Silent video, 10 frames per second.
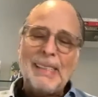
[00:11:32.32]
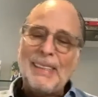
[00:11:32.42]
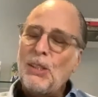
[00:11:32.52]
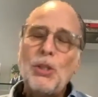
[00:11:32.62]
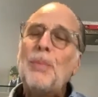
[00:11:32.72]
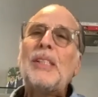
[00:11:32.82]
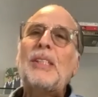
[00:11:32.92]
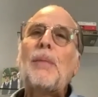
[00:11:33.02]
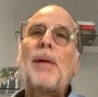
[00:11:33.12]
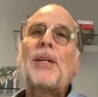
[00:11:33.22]
couldn't have been
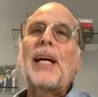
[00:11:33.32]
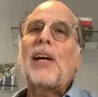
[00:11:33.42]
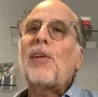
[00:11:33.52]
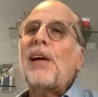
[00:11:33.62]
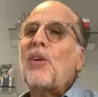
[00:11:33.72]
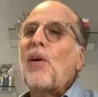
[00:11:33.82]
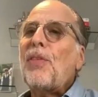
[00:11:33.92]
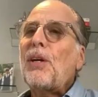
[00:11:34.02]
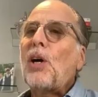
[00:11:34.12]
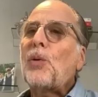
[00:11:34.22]
said better, Gary. I
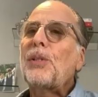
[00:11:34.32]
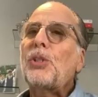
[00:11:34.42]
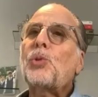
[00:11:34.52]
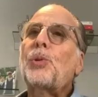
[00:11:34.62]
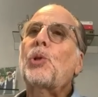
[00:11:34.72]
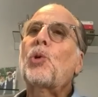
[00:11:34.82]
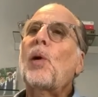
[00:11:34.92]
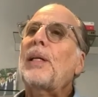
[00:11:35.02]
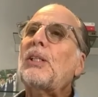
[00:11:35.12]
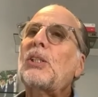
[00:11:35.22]
think our industry, to a
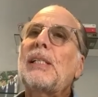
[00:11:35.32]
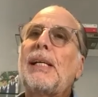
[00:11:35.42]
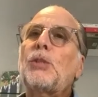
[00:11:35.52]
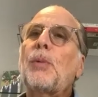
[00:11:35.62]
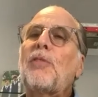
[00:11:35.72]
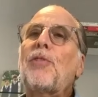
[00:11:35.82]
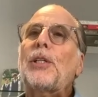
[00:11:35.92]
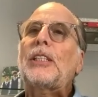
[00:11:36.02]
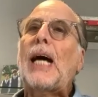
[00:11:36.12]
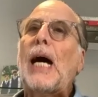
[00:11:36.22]
great extent, has been a very
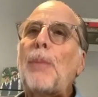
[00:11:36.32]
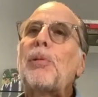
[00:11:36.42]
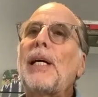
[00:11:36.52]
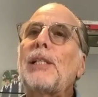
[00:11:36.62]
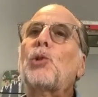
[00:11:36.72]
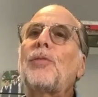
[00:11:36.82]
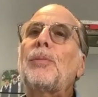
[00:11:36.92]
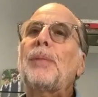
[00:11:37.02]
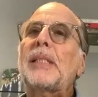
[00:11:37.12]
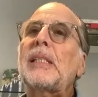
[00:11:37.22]
top-line driven
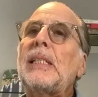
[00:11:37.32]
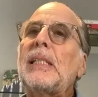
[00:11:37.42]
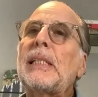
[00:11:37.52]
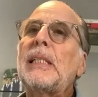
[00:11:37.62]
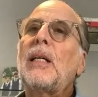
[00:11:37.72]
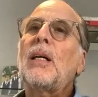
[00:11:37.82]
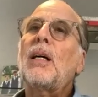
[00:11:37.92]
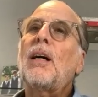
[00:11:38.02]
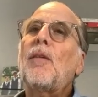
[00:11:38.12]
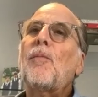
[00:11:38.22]
business.
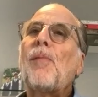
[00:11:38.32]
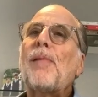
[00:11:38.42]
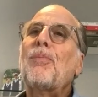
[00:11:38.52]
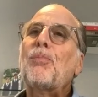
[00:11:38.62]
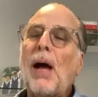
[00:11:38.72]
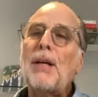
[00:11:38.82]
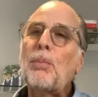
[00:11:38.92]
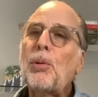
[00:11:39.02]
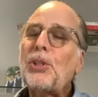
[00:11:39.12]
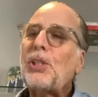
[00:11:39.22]
On a
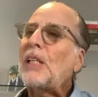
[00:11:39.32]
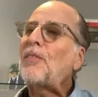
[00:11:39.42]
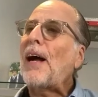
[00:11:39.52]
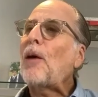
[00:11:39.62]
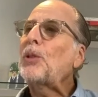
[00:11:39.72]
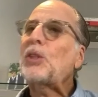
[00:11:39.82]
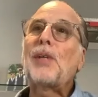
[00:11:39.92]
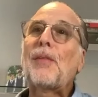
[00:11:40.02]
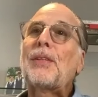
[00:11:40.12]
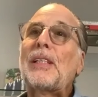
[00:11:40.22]
personal level, I always
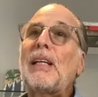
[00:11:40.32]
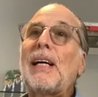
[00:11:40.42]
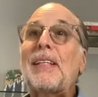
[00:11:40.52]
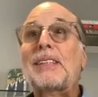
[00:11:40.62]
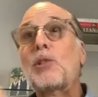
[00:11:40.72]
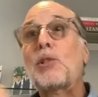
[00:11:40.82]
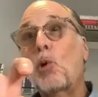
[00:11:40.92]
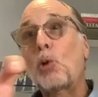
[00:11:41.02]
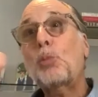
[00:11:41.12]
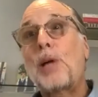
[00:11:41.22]
felt that the line that said
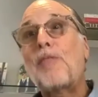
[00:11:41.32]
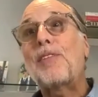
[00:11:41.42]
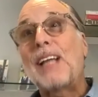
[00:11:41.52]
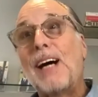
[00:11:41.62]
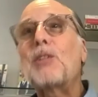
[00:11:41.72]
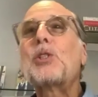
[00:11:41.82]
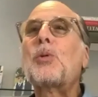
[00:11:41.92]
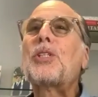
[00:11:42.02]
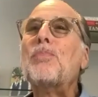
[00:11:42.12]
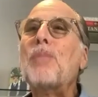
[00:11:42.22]
gross profit dollars
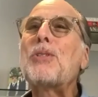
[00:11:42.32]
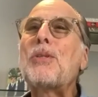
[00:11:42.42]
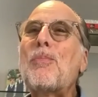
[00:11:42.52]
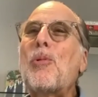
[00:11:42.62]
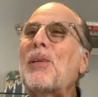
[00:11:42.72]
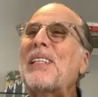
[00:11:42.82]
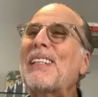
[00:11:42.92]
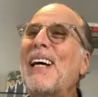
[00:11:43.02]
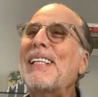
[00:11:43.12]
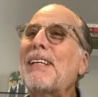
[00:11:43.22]
was the most important
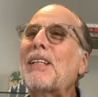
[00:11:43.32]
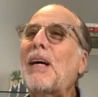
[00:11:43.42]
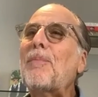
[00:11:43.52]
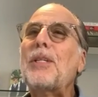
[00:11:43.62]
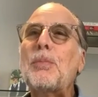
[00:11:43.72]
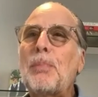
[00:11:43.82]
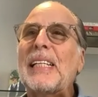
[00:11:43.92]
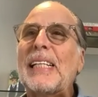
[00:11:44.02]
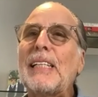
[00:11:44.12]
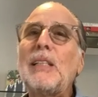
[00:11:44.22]
line on a company's
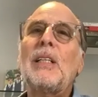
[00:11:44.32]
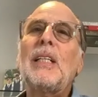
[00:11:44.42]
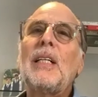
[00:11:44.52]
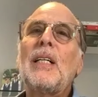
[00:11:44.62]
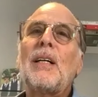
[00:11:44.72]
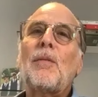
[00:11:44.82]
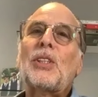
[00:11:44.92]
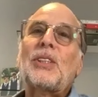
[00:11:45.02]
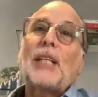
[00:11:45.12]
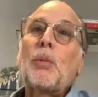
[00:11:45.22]
P&L,
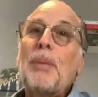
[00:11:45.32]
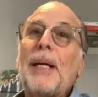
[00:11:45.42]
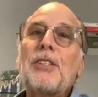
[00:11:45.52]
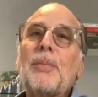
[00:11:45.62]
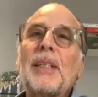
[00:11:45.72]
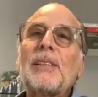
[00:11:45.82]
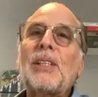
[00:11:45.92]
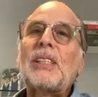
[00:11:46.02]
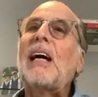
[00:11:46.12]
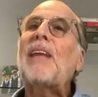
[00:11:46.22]
because that's what pays the bills.
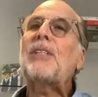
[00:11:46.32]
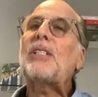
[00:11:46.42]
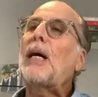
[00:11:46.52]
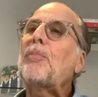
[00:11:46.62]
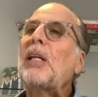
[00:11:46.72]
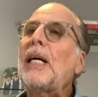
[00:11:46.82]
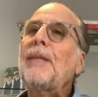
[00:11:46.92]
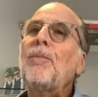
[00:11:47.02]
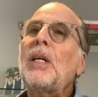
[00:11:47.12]
It's not the top line.